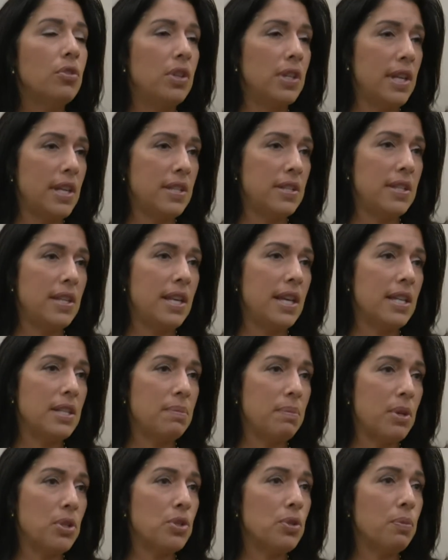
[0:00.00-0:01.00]
through the
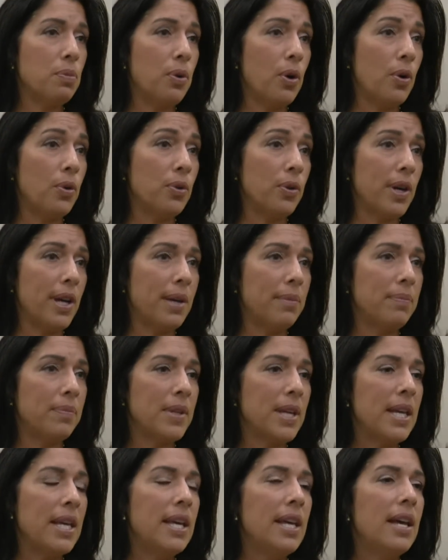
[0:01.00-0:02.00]
SCA's mentor program.
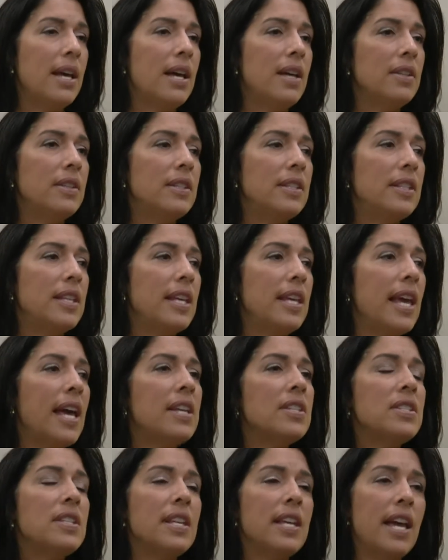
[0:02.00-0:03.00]
The
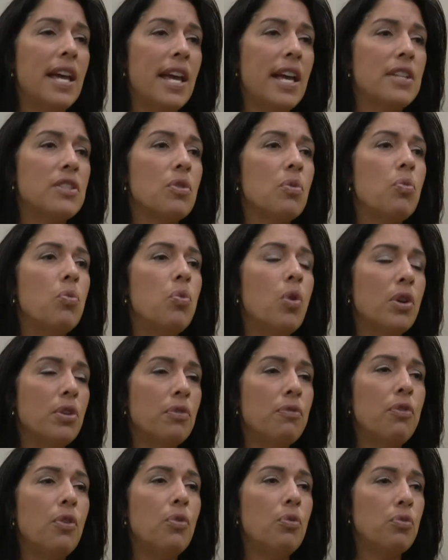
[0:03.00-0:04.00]
SCA has a
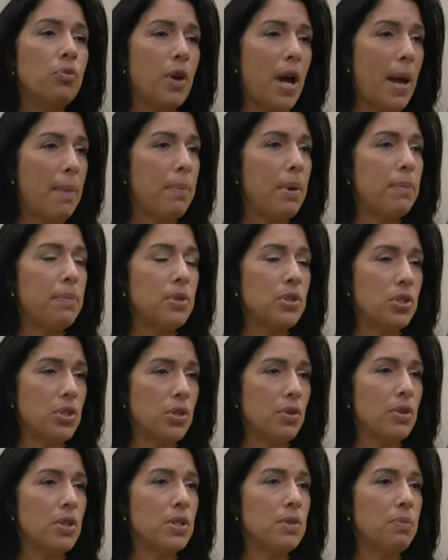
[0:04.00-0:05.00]
wonderful wrap-up
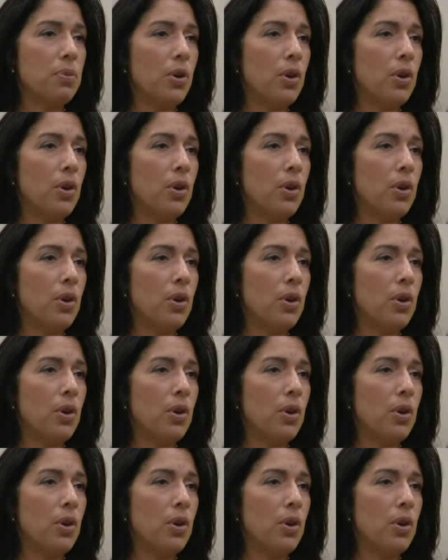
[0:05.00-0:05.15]
insurance